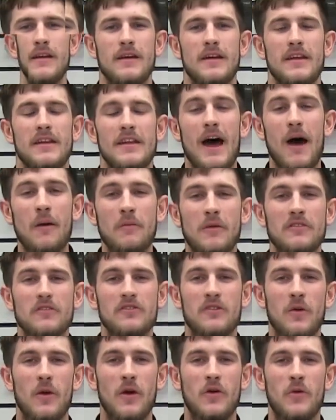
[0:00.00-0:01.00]
Now I'm going to
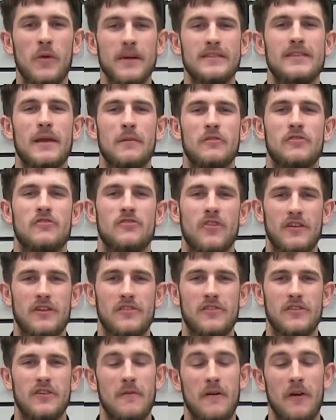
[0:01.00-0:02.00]
do a quick
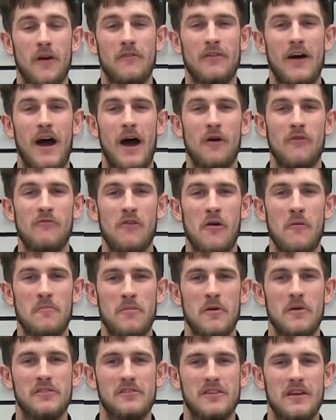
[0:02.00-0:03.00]
demonstration of how
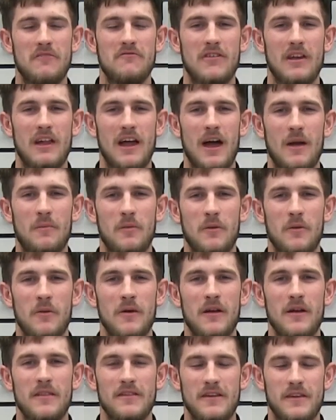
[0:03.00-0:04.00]
robust and reliable
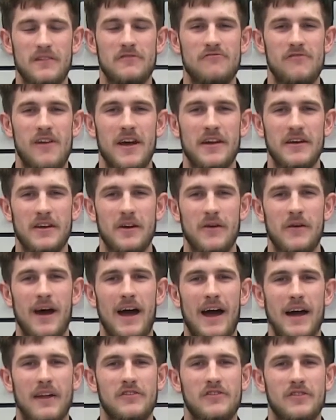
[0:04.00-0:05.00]
this radio
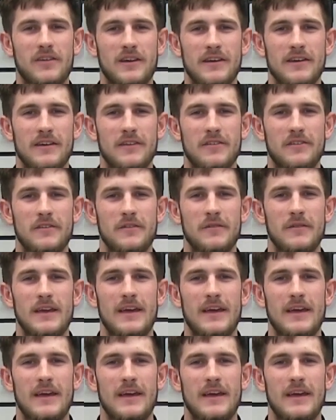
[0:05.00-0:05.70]
actually is.